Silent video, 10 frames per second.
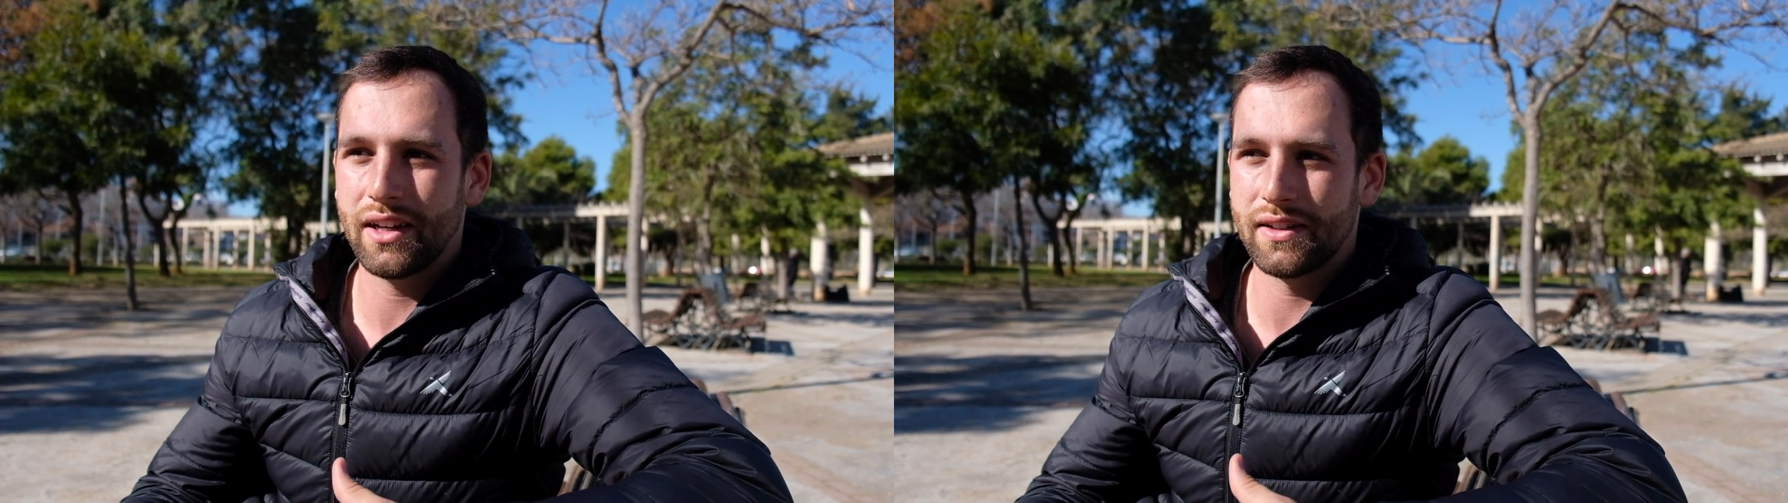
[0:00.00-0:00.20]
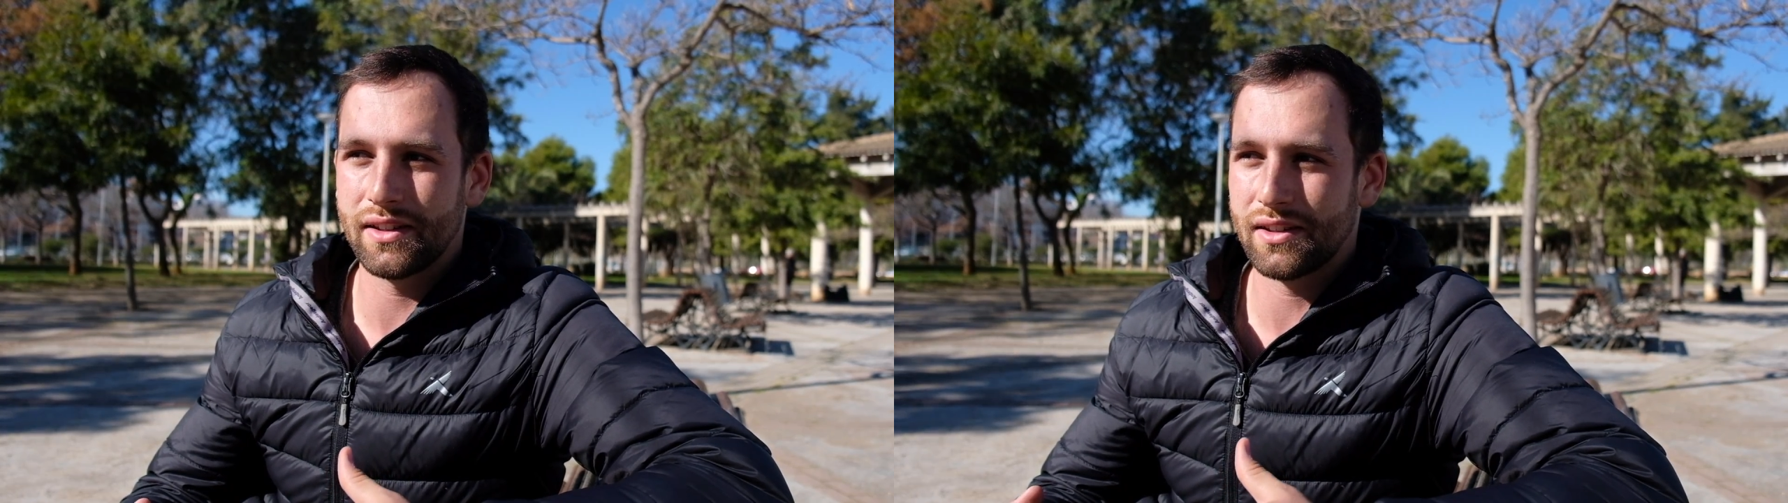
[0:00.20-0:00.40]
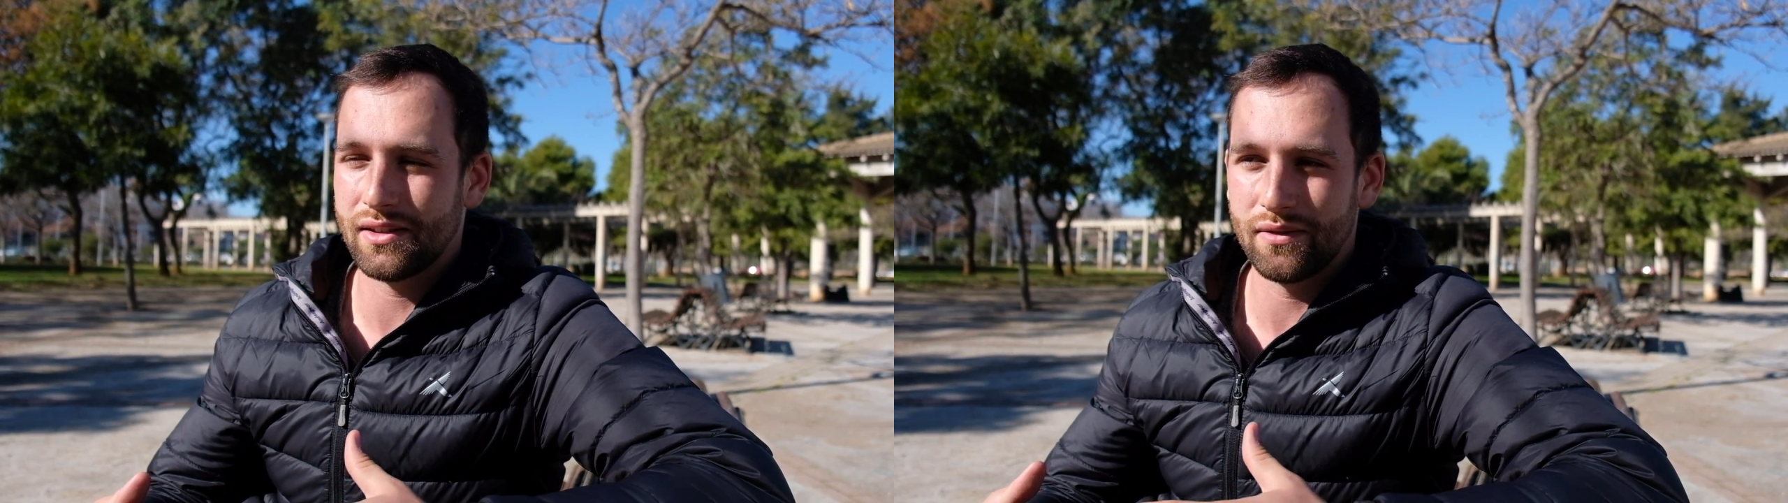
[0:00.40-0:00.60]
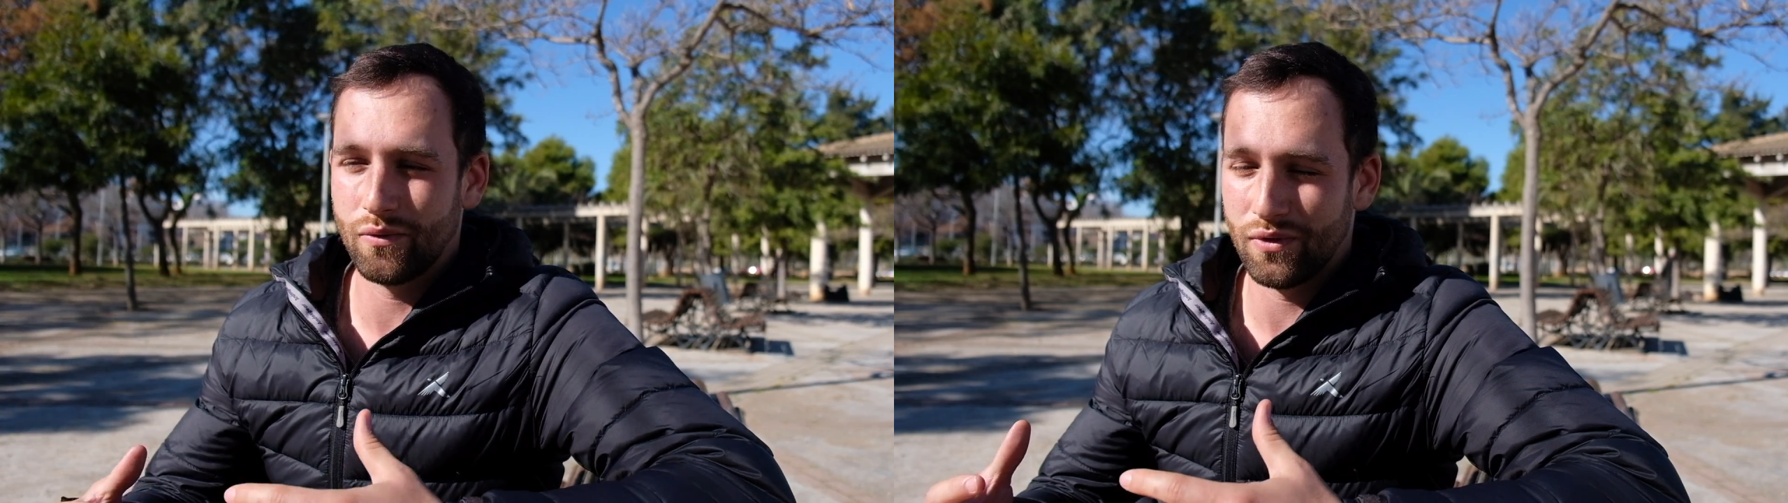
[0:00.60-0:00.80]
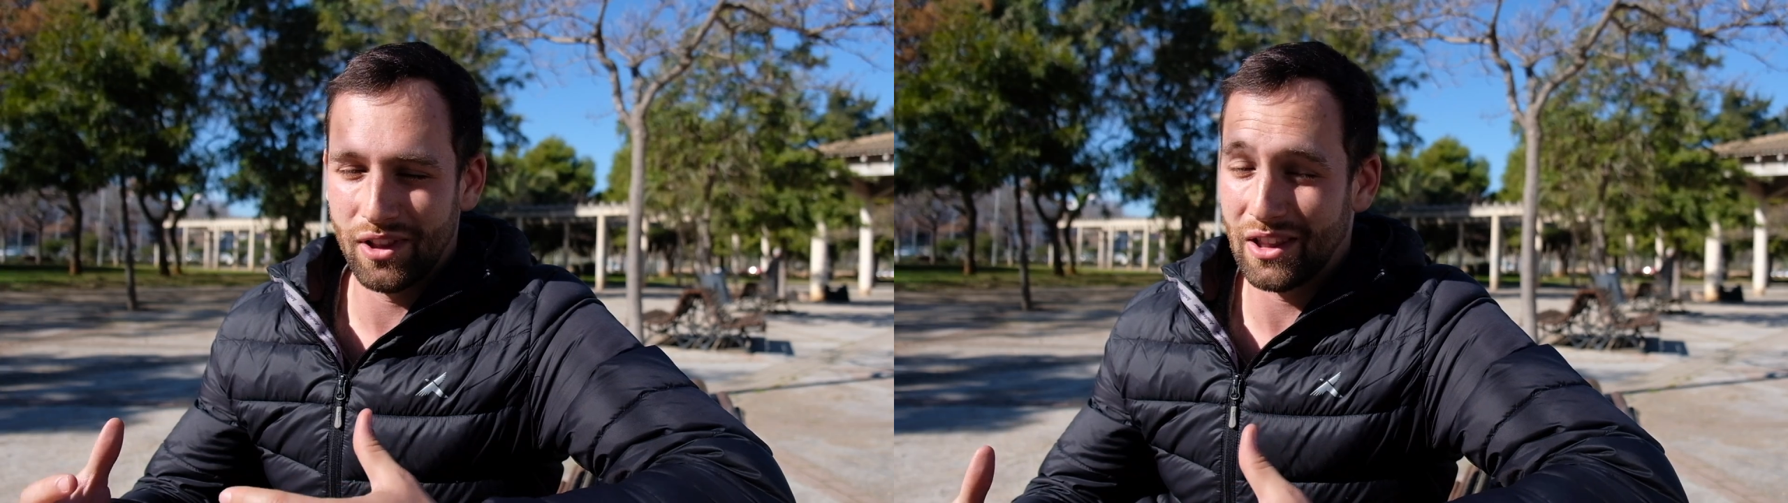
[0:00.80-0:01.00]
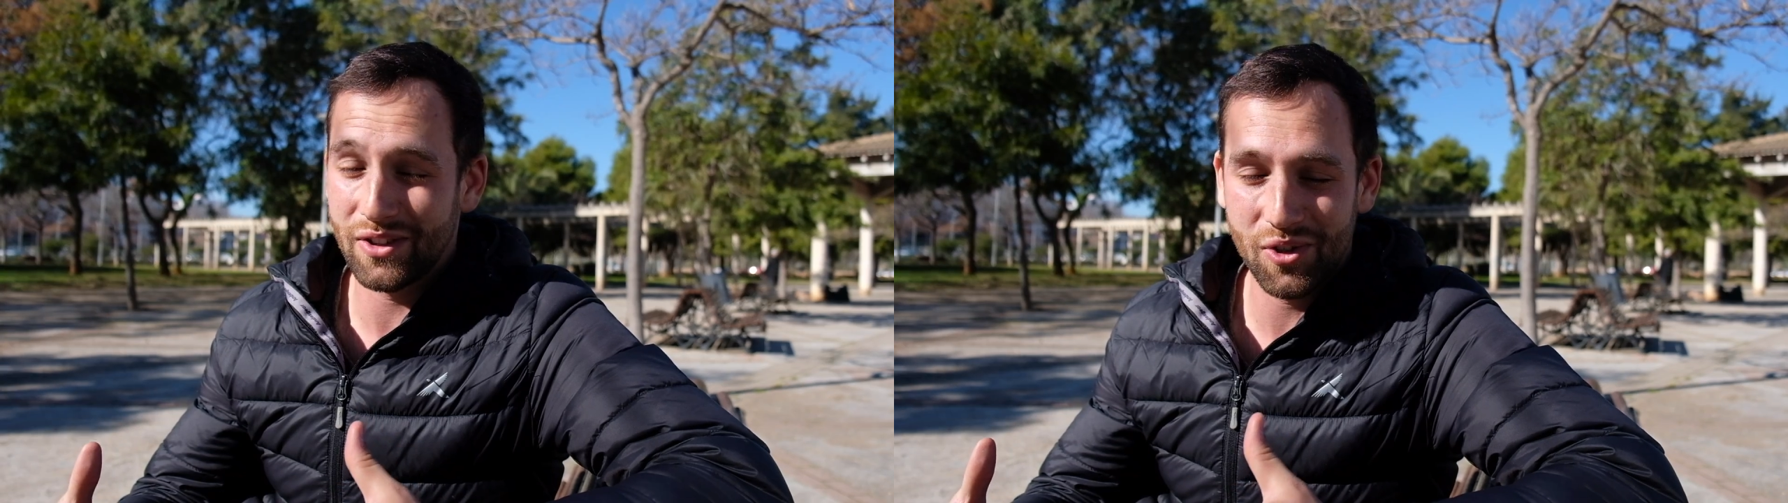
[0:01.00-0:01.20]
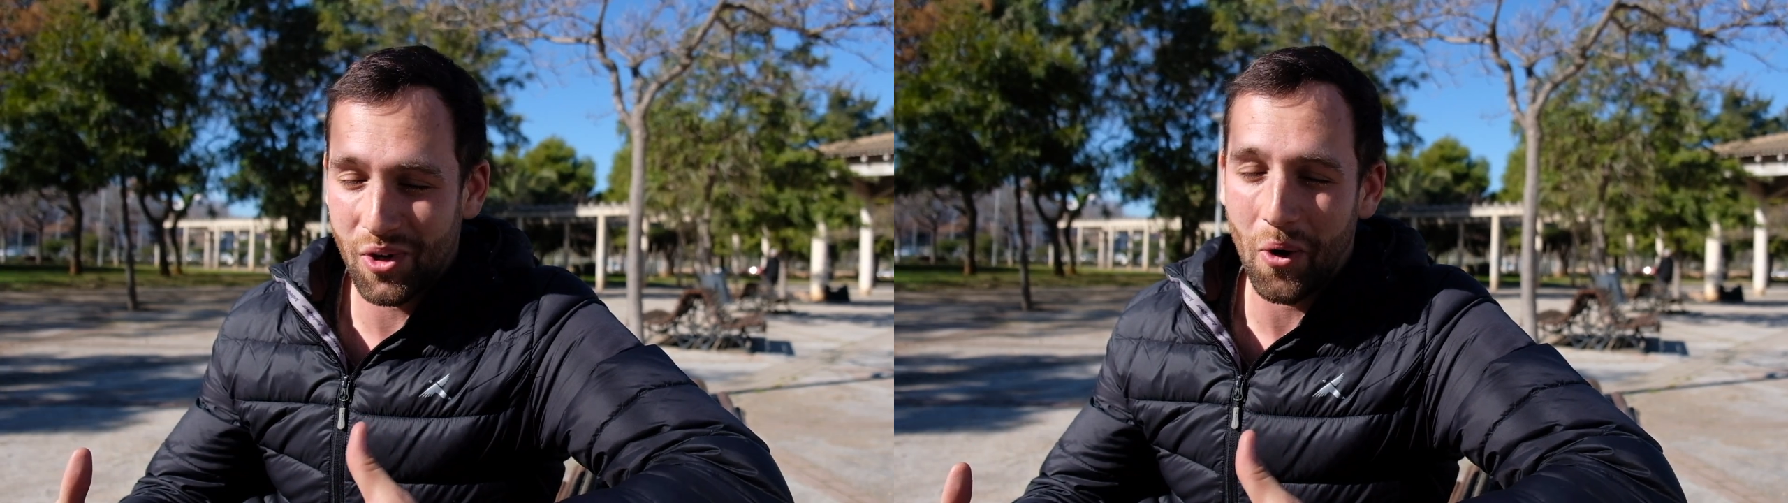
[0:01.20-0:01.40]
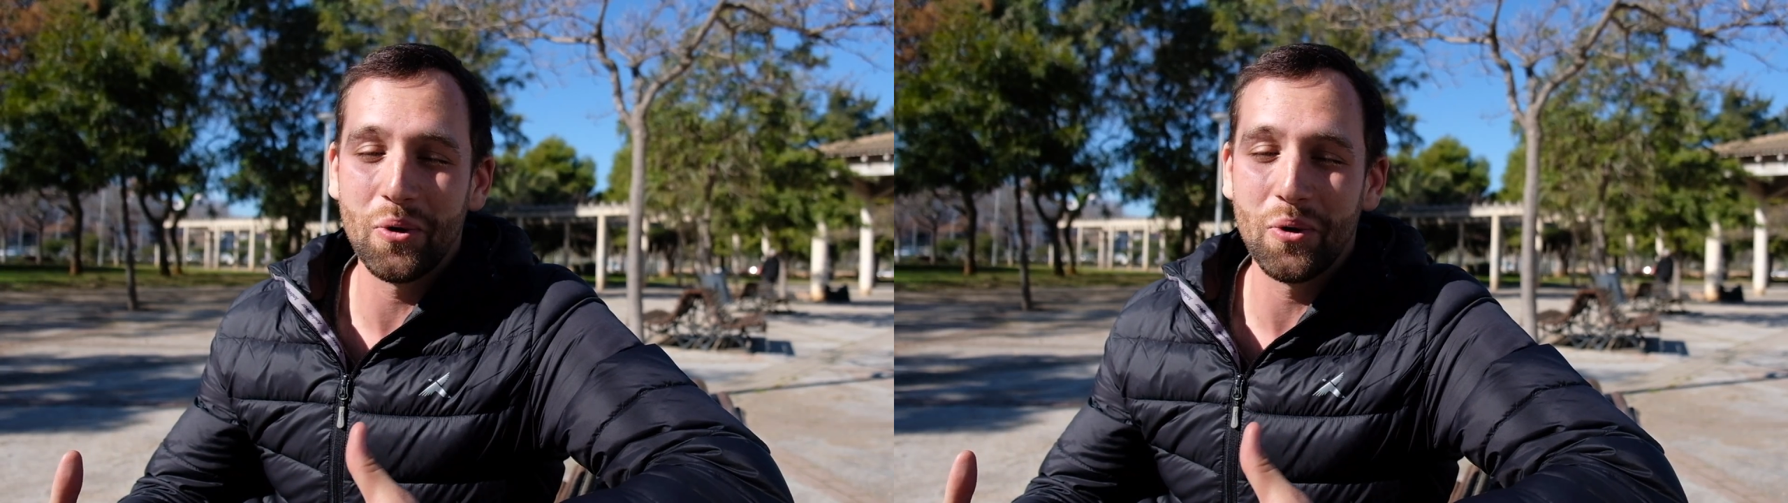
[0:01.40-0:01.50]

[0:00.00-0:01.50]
It's so